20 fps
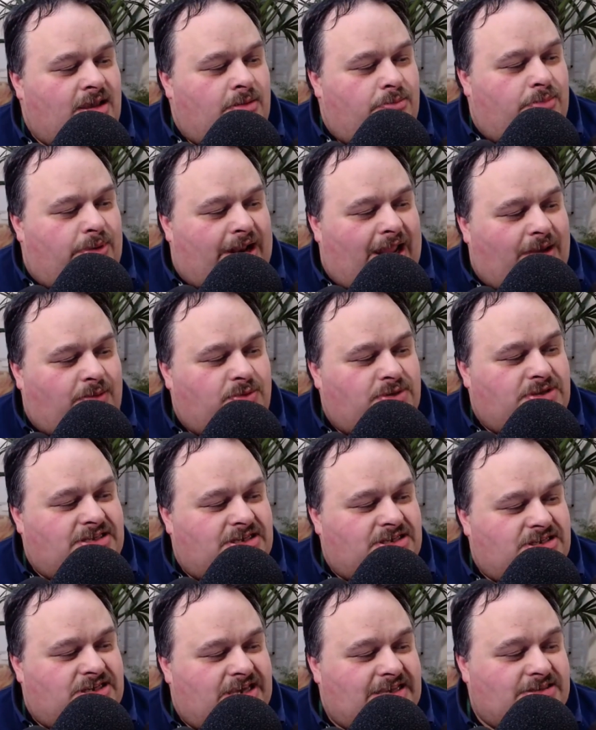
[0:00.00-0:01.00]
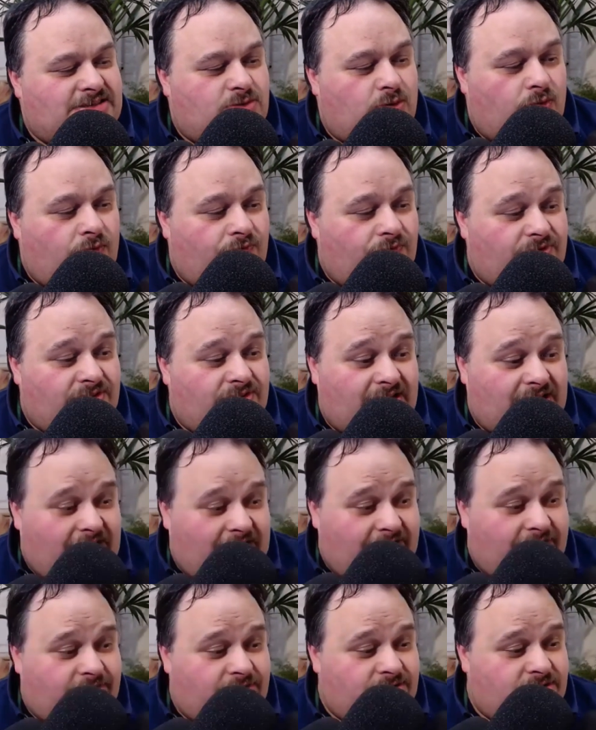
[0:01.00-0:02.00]
but I would suggest over the
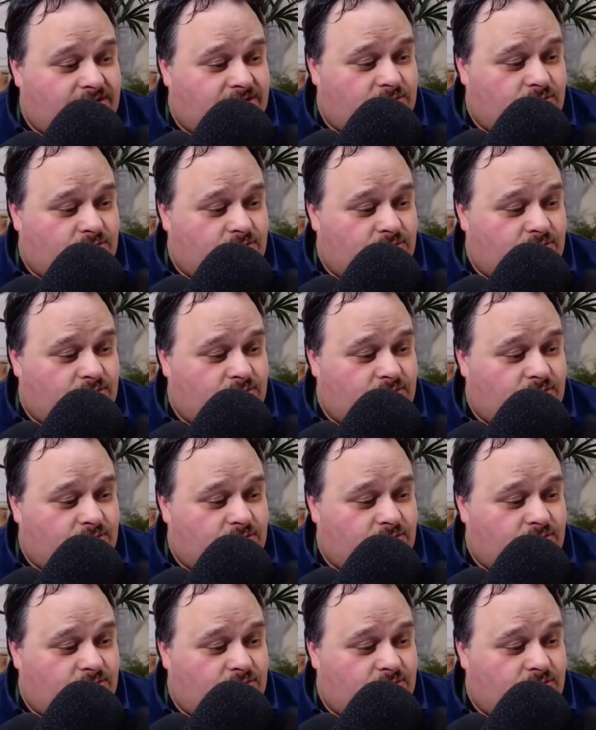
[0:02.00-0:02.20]
years,